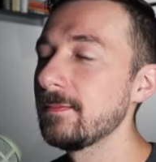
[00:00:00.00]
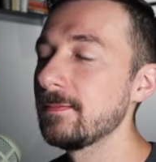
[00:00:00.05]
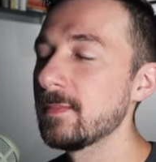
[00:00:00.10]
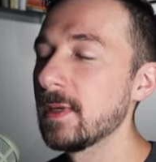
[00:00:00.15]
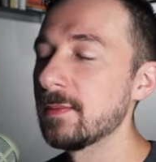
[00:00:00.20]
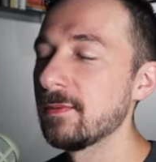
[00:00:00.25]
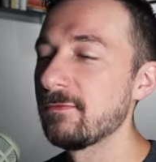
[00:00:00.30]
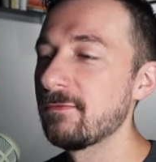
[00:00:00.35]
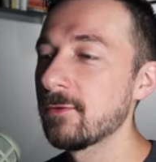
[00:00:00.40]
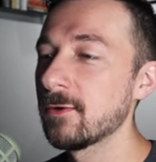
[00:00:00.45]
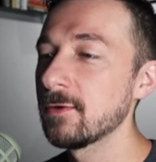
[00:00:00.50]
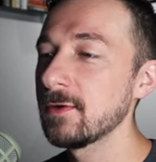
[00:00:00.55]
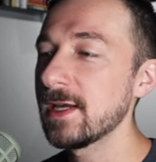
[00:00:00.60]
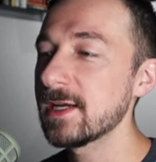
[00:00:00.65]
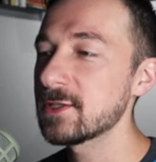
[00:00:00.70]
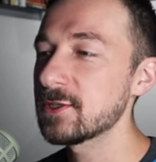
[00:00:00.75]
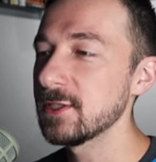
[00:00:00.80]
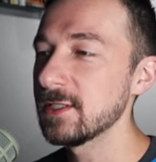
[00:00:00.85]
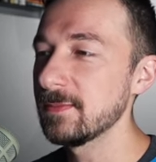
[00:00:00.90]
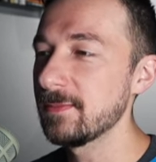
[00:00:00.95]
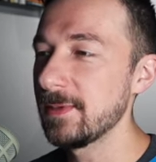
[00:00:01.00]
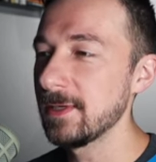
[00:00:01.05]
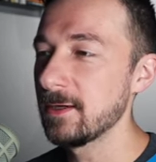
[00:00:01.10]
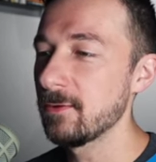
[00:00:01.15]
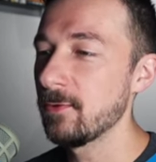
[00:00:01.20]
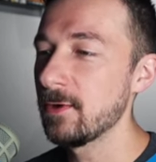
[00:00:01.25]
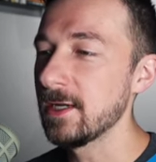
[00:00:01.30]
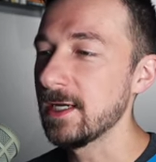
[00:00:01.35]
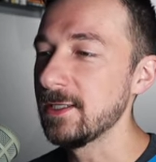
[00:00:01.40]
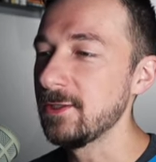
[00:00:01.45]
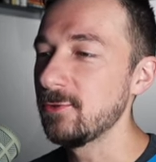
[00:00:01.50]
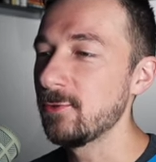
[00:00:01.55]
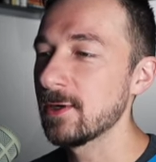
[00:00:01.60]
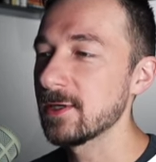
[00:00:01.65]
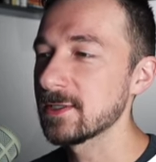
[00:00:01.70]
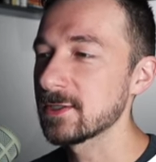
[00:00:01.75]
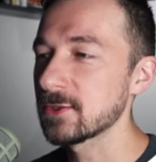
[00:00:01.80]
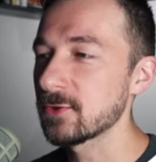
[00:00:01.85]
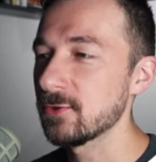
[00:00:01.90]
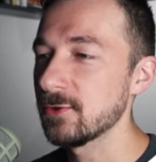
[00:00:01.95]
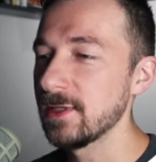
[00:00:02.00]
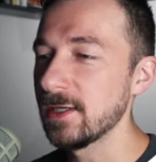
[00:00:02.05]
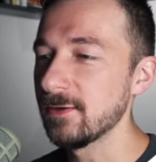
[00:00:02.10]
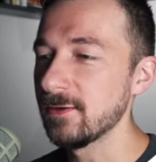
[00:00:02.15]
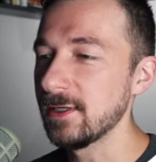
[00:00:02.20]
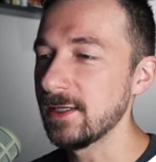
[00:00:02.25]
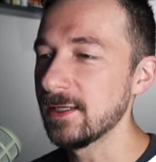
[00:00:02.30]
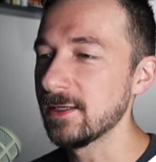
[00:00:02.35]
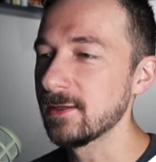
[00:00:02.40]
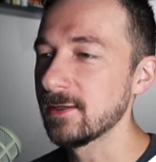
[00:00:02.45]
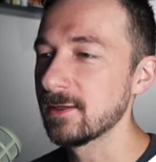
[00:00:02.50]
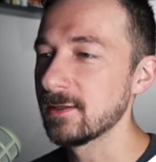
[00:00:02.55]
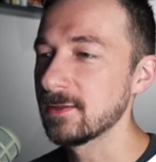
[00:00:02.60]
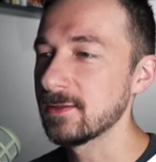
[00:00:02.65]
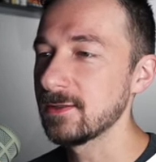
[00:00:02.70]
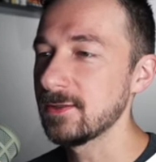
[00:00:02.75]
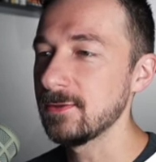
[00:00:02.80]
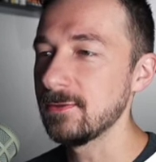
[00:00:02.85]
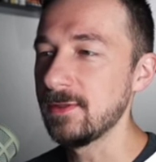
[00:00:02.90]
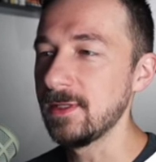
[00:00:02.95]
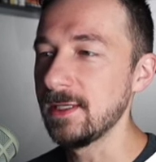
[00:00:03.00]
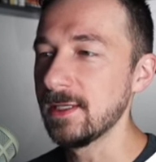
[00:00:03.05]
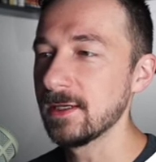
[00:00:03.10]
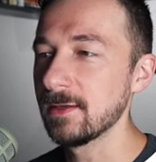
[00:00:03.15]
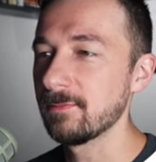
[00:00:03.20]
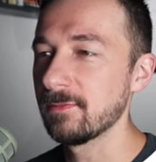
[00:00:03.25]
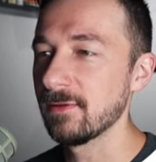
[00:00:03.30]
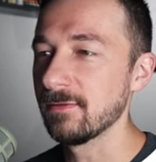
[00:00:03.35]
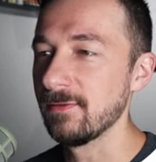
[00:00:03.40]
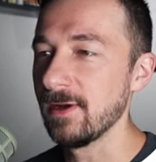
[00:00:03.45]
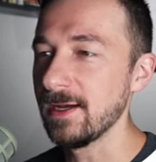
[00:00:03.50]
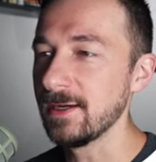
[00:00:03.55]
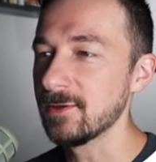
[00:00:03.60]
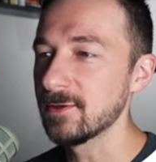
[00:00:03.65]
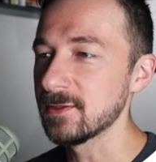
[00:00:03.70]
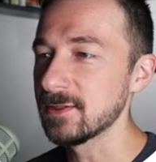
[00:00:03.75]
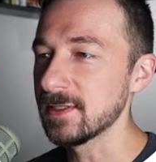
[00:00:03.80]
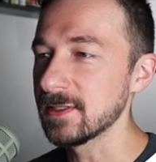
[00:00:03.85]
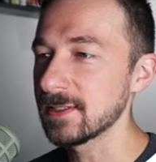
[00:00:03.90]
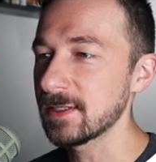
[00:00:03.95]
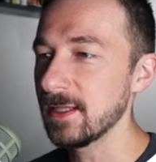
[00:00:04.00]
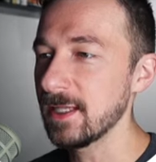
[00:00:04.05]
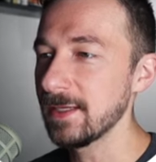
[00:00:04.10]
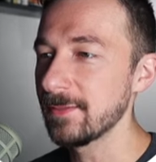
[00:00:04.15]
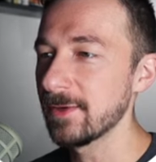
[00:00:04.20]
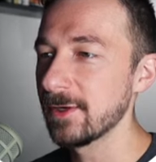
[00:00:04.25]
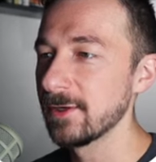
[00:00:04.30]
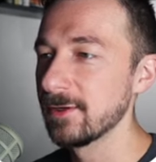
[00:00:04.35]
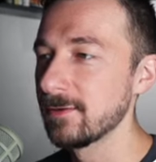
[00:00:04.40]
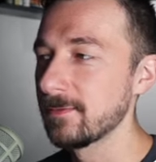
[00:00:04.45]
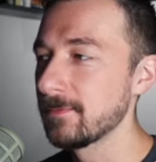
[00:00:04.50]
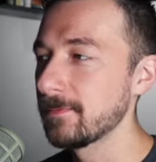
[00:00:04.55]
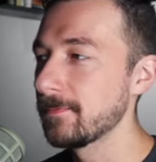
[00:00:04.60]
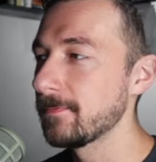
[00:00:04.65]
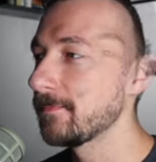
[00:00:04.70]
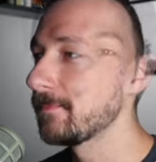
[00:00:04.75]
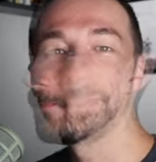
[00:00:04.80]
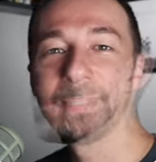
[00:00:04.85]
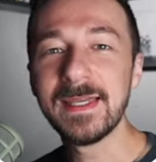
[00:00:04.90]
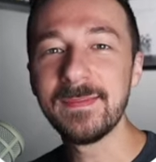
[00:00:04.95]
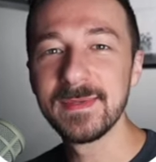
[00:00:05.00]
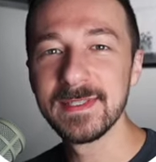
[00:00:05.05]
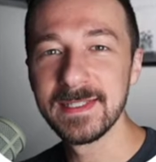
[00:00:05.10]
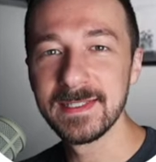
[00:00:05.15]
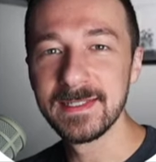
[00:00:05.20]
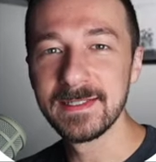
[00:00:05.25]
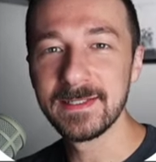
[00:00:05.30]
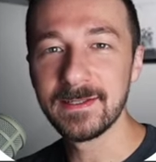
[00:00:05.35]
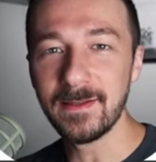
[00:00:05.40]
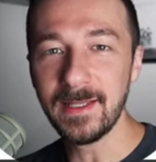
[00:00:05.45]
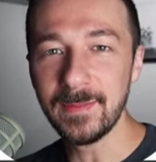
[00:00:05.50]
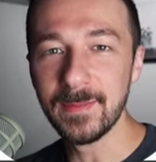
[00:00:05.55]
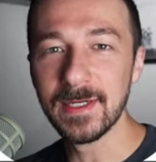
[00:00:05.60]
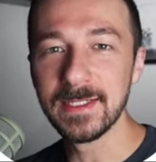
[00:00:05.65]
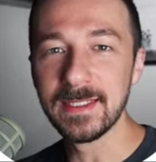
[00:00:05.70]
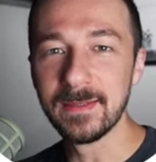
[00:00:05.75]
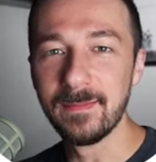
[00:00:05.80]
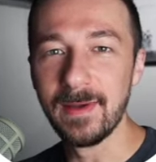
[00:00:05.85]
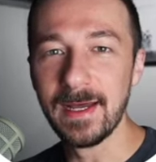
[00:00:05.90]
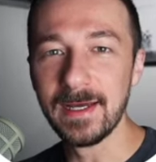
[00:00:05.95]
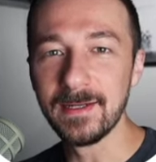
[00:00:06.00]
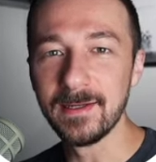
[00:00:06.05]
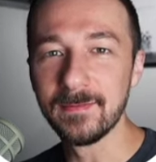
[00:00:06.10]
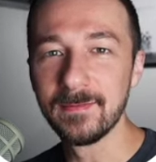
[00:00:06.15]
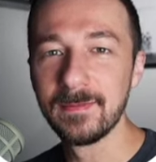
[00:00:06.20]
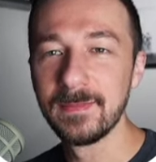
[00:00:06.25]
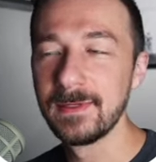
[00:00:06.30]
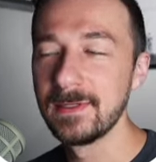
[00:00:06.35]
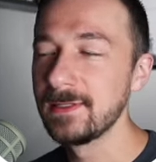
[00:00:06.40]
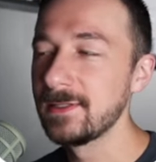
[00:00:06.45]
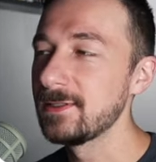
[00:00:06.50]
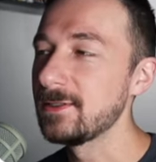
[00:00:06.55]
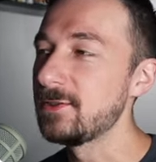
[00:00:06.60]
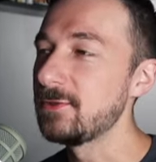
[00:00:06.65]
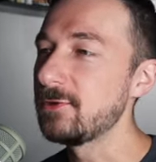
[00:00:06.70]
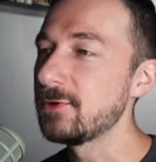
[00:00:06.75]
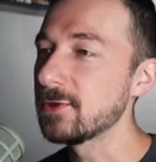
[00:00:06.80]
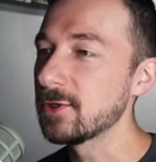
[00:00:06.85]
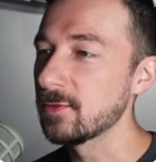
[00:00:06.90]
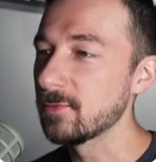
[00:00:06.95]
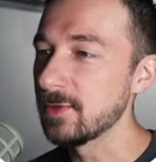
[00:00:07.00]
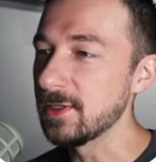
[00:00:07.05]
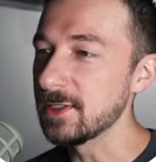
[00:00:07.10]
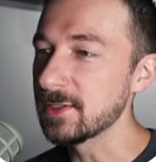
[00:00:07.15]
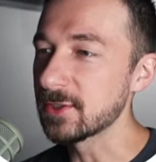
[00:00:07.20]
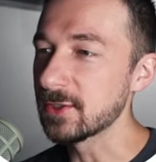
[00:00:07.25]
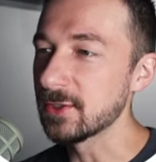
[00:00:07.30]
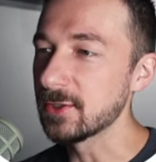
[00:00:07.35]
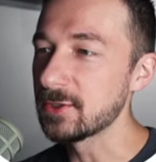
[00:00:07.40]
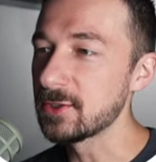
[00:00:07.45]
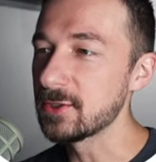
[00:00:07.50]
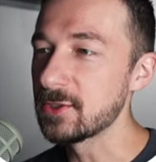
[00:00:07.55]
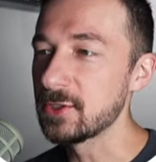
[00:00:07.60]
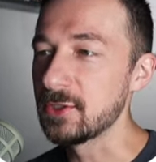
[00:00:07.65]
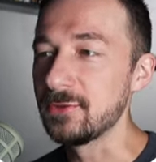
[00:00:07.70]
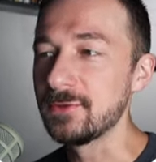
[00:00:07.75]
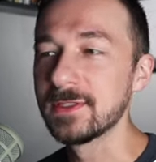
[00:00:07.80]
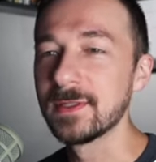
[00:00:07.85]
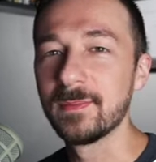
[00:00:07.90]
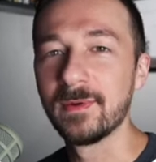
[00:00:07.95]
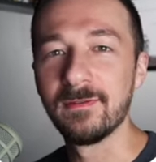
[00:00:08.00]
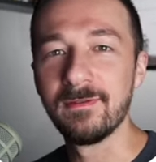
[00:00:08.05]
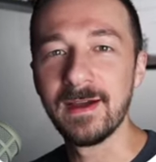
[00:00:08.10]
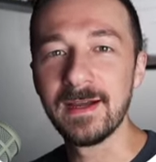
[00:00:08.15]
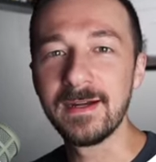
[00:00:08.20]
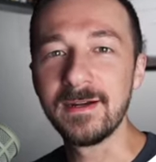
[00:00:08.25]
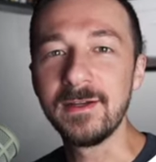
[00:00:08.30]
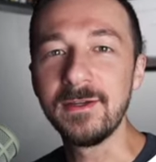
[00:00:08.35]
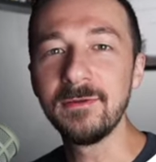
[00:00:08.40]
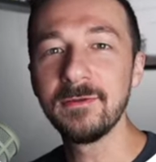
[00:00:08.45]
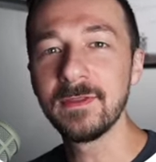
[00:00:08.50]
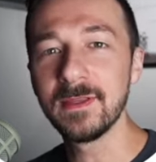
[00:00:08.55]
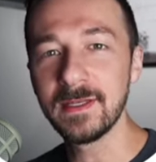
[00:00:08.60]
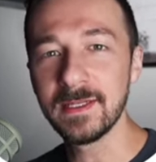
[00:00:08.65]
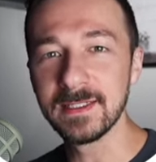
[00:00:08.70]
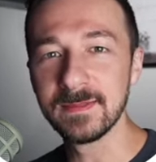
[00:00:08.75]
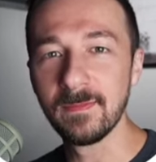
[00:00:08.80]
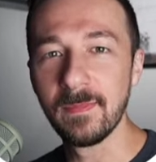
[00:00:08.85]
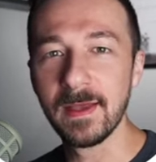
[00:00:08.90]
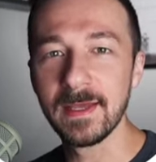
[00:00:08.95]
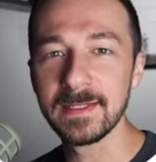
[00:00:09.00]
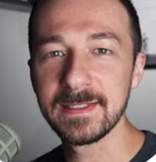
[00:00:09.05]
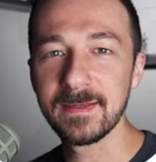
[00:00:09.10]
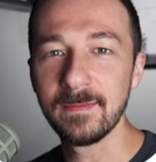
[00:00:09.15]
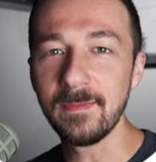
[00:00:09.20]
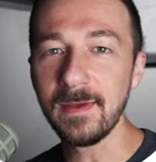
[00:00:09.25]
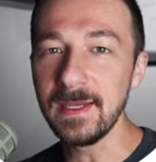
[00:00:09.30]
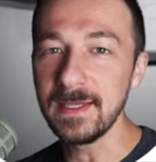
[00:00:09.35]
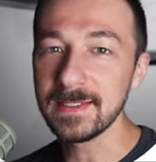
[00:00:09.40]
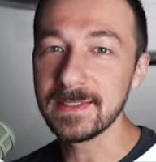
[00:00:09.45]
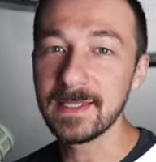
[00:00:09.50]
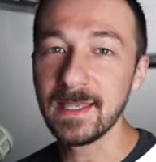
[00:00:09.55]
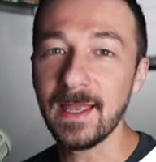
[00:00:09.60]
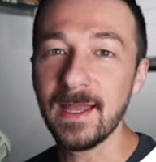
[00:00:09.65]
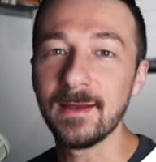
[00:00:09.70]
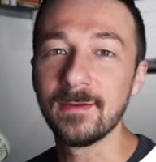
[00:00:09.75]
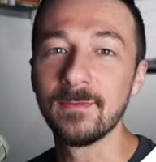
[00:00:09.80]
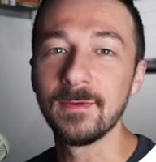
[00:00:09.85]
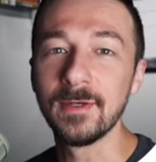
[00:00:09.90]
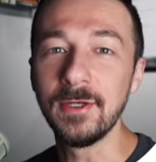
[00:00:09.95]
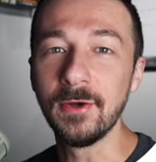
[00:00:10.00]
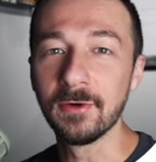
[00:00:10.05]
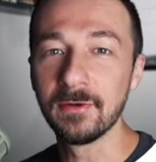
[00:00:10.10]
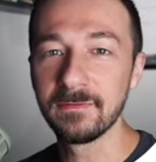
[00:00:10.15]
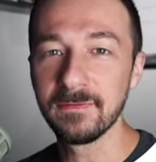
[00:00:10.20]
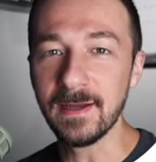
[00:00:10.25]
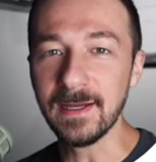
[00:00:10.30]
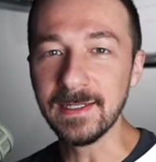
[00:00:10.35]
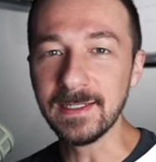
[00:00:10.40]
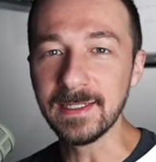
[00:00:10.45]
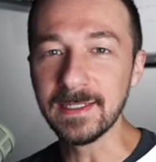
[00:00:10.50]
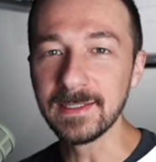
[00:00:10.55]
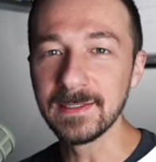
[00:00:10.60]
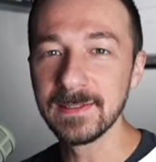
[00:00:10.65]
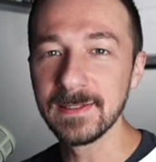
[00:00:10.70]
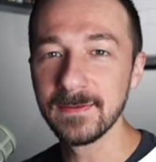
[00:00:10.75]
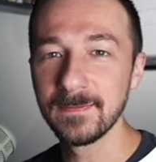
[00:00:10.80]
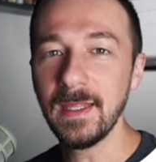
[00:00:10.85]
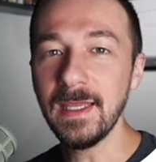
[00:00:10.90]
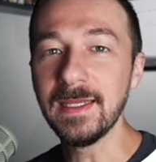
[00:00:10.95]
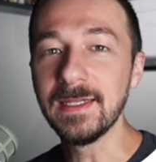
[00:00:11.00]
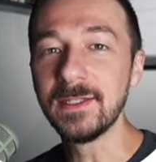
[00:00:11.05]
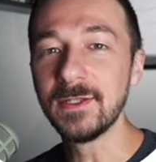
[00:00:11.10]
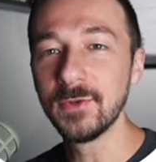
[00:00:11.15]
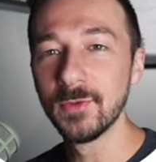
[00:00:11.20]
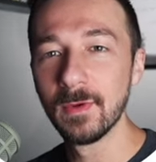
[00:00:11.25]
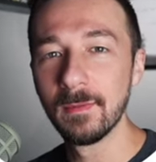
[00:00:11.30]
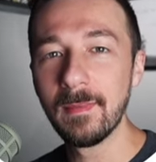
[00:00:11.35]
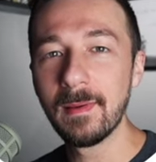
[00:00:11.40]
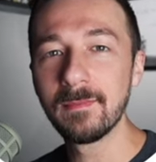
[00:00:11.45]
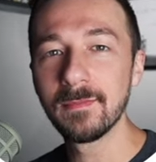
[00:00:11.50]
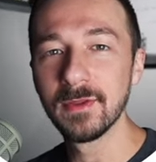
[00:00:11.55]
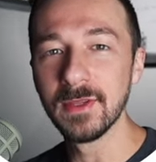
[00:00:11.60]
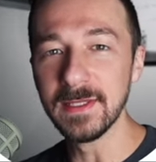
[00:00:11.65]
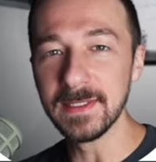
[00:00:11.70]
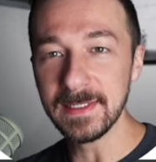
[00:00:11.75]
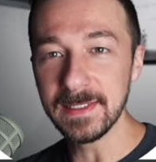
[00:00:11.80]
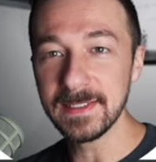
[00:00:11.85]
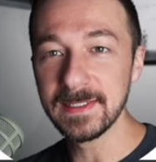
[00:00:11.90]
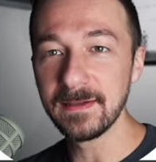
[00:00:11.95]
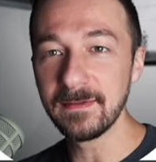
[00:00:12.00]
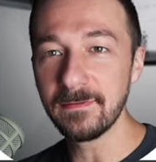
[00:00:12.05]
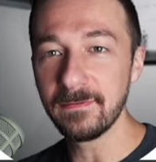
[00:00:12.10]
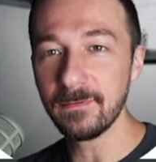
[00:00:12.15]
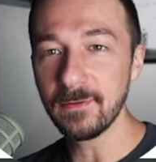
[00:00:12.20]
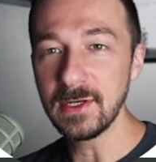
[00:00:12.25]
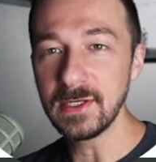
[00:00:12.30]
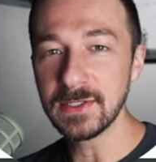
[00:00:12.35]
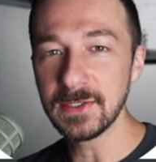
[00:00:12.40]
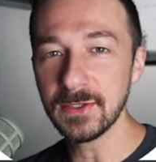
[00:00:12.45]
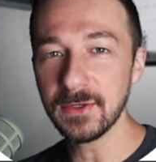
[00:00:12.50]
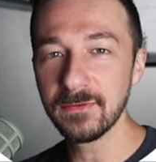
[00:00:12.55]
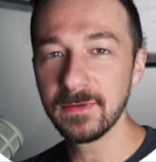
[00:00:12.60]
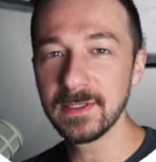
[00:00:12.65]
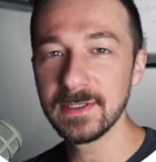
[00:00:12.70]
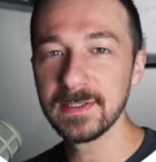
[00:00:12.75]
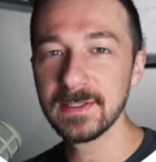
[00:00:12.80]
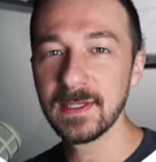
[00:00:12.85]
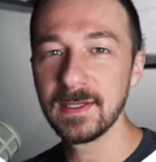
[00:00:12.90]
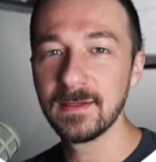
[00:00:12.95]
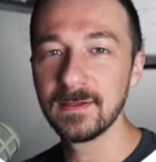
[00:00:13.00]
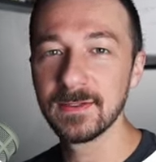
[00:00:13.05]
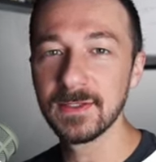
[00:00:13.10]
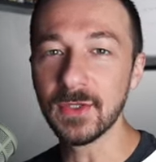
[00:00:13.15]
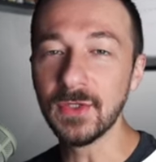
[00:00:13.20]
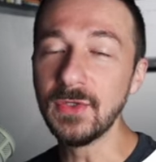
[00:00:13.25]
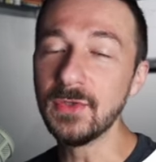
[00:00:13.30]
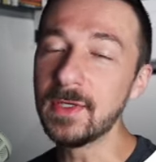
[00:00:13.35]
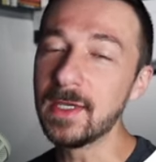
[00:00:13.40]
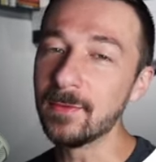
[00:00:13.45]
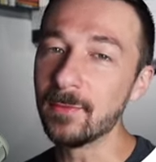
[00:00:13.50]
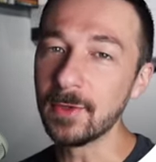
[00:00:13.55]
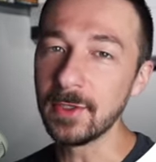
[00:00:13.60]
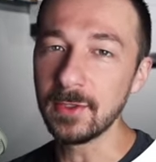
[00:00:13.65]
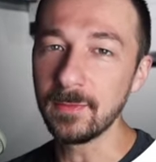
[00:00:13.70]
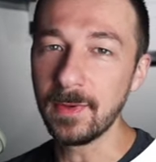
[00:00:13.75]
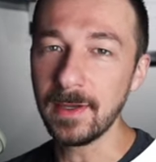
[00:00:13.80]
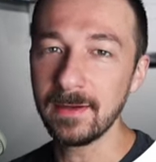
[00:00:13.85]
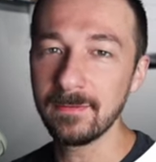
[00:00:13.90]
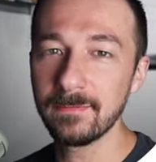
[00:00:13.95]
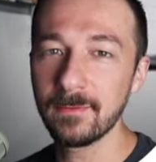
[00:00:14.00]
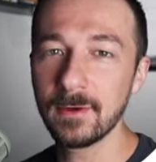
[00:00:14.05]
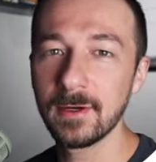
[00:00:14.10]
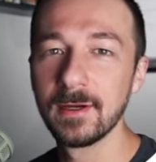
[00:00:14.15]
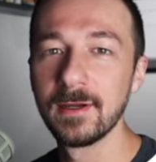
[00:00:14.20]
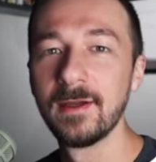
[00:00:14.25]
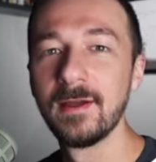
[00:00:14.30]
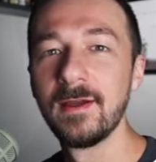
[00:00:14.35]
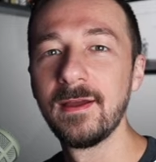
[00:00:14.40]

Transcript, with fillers: But before we actually pick one, I do want to scroll down here to the provider's disclaimer. So same as the disclaimer at the bottom, do your own research, choose the provider you think is best based on your findings, and do remember this is a free service, so you get what you pay for.